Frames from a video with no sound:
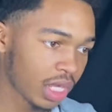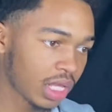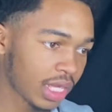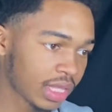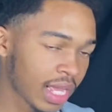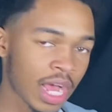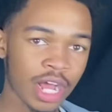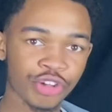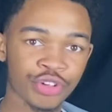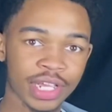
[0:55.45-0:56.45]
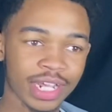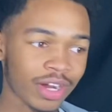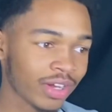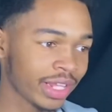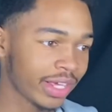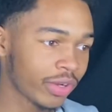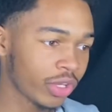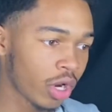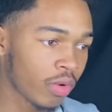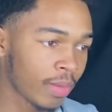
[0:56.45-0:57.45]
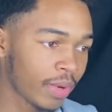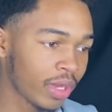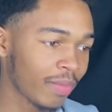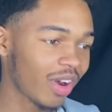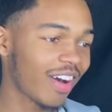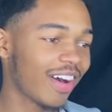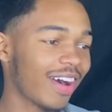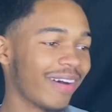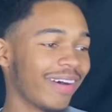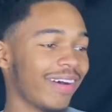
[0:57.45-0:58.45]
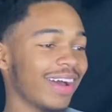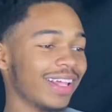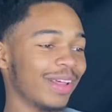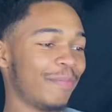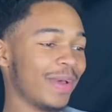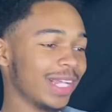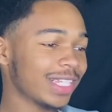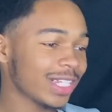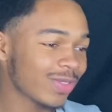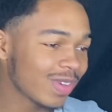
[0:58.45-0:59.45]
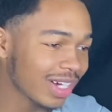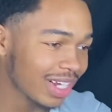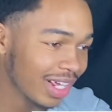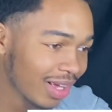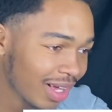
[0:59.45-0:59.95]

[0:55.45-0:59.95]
I like that. Andre Kirilenko, y'all remember him? Ah, the Pistons one.